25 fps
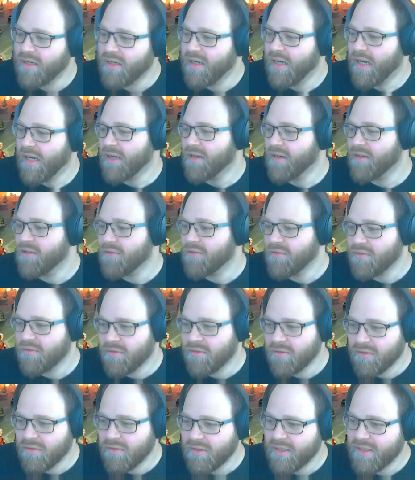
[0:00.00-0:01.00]

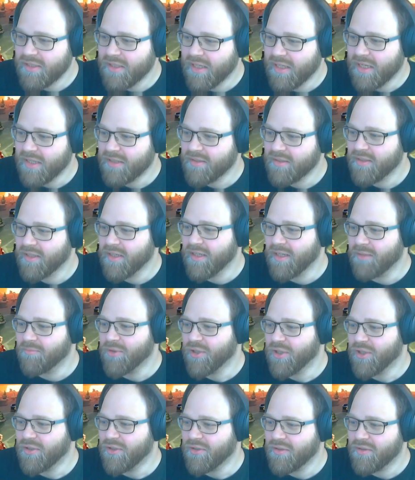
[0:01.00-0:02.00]
Ando is asking
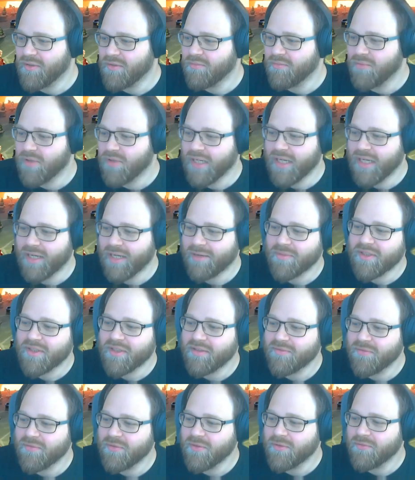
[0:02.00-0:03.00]
about what happens
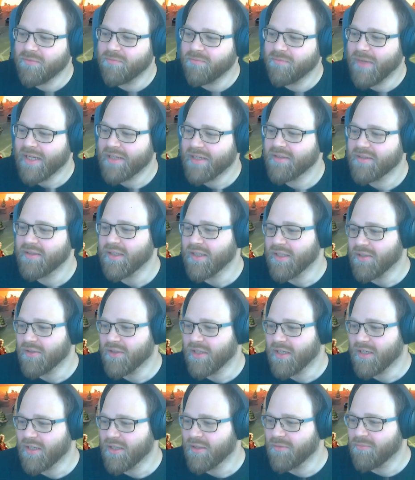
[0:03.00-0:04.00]
if you've maxed out
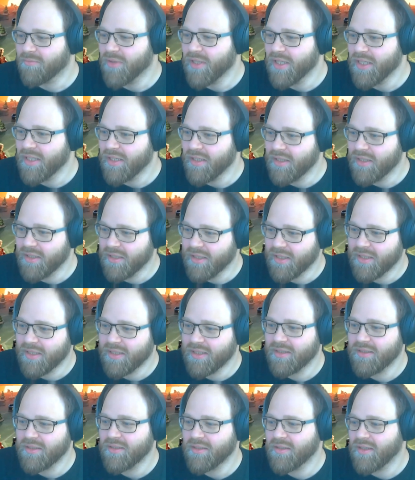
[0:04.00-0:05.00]
RP,
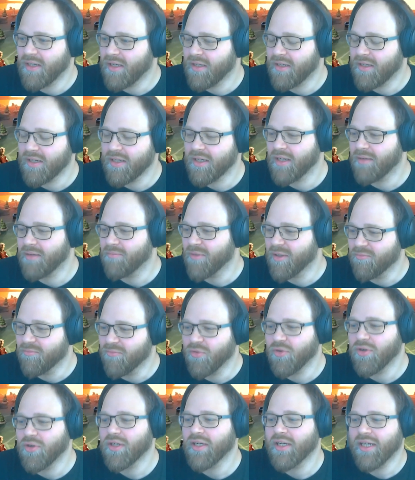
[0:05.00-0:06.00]
and are there coming
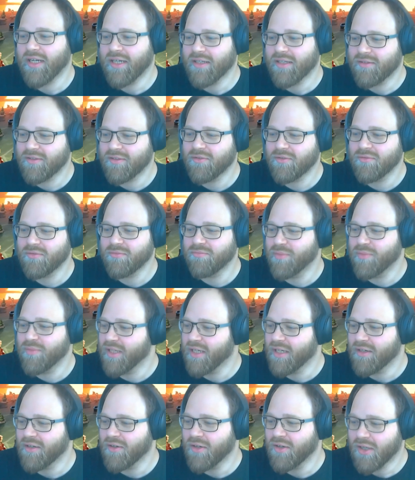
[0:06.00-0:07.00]
more cards to be
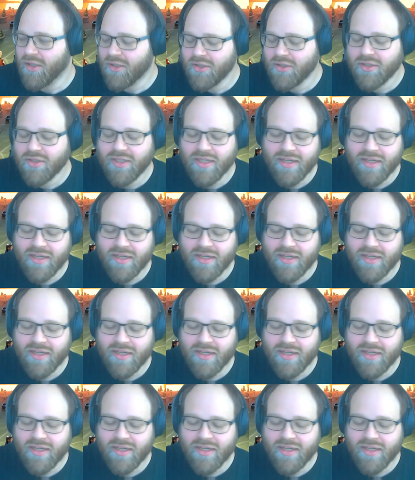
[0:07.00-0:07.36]
unlocked?